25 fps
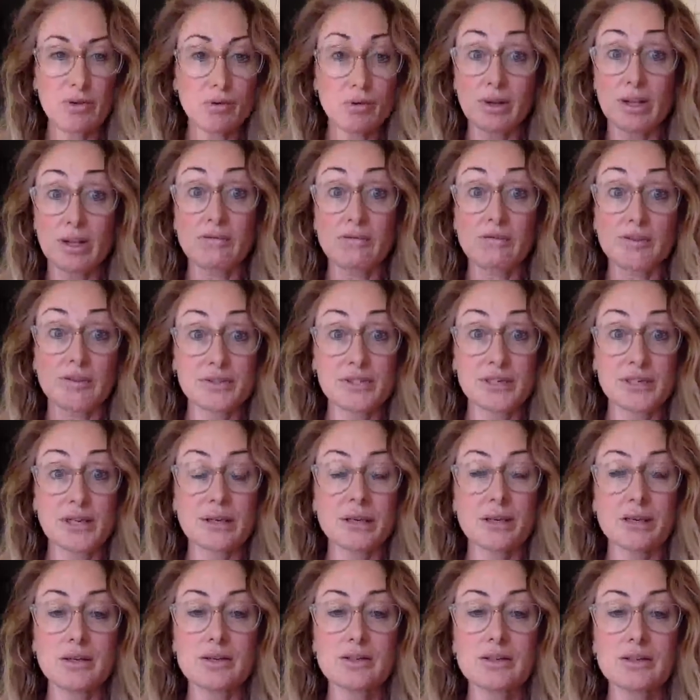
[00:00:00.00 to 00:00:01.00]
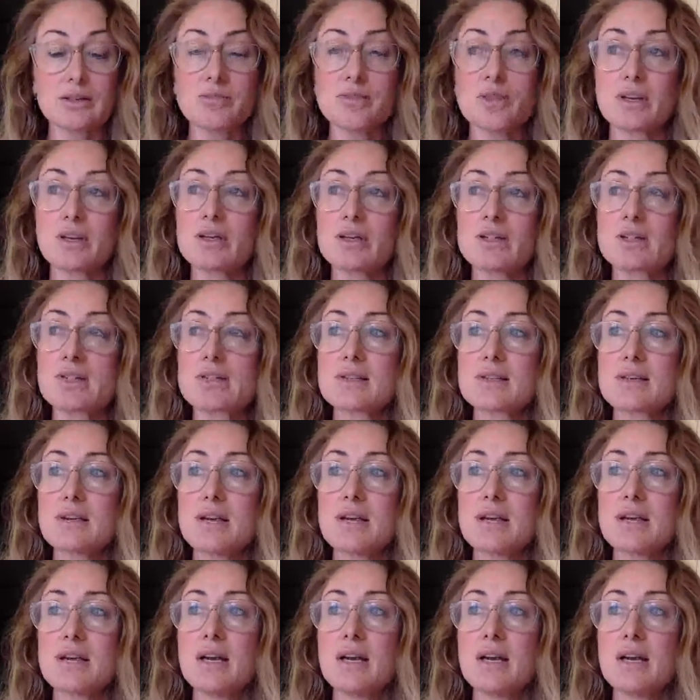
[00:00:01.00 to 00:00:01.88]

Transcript: through like 15 years of this.